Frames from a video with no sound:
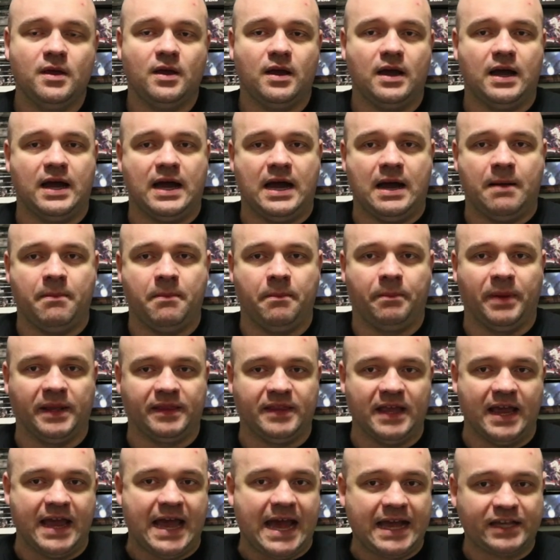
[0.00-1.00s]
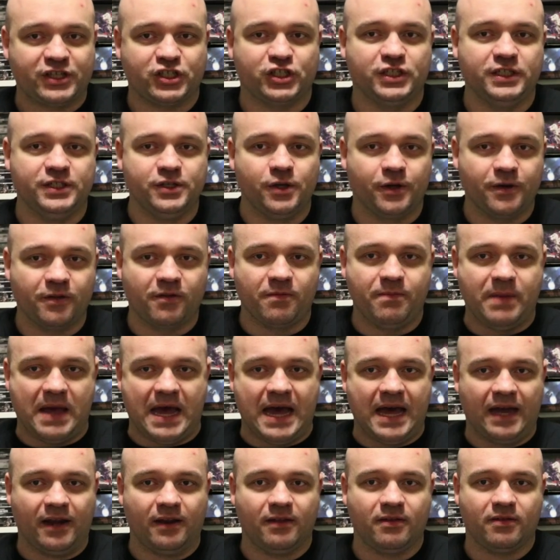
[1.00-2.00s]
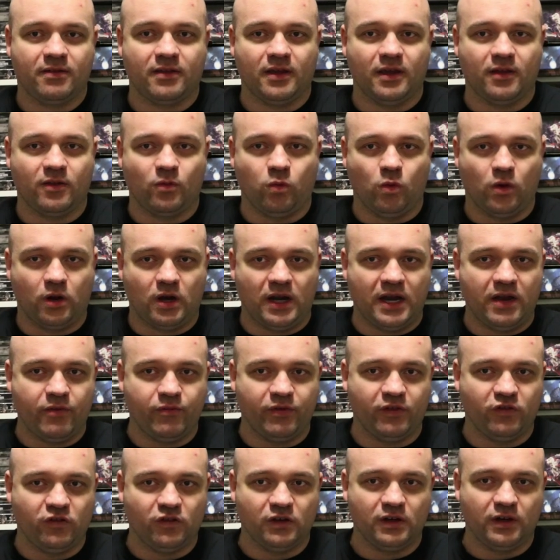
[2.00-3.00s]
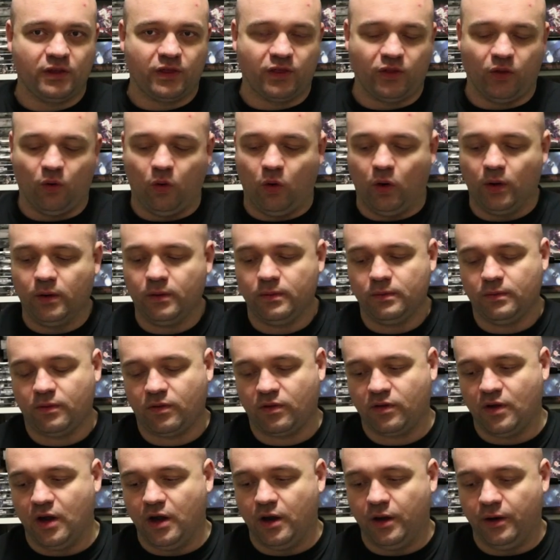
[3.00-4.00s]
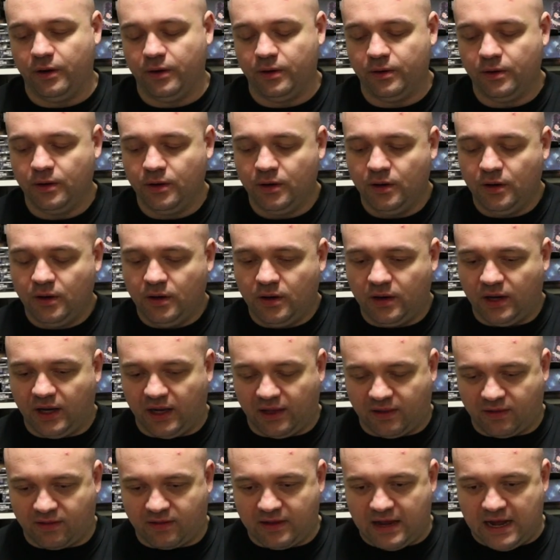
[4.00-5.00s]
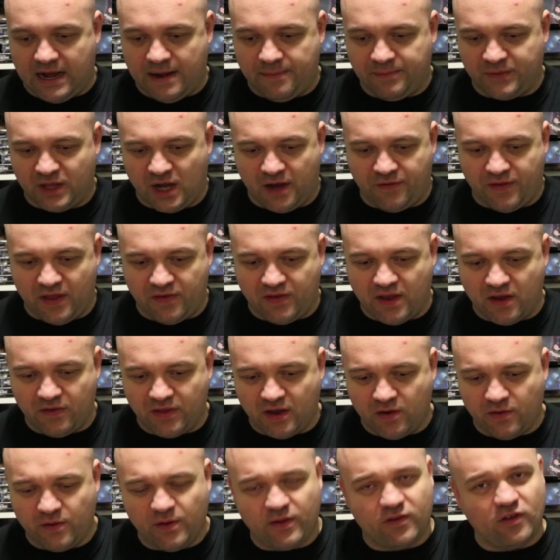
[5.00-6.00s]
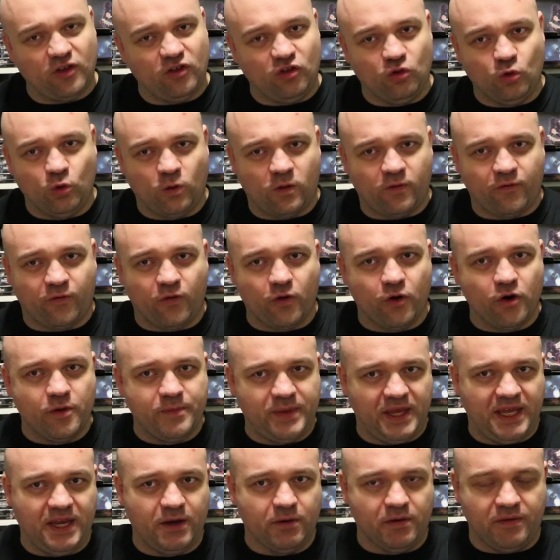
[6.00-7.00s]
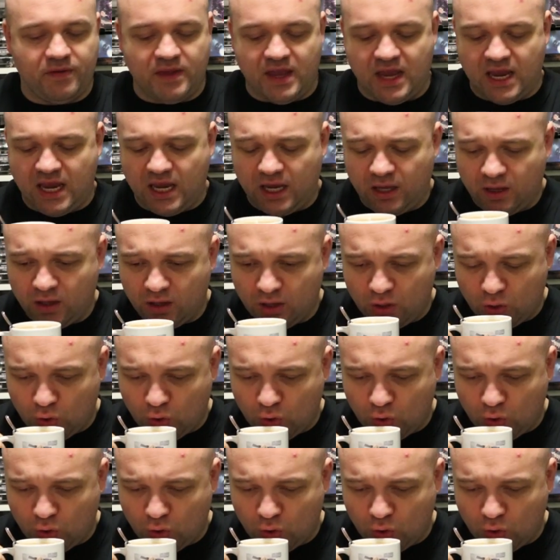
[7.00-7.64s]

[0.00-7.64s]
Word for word: um, but they're actually not as bad as, as what I originally thought. So it's, um, you know, there, there, there is a use for them here and there.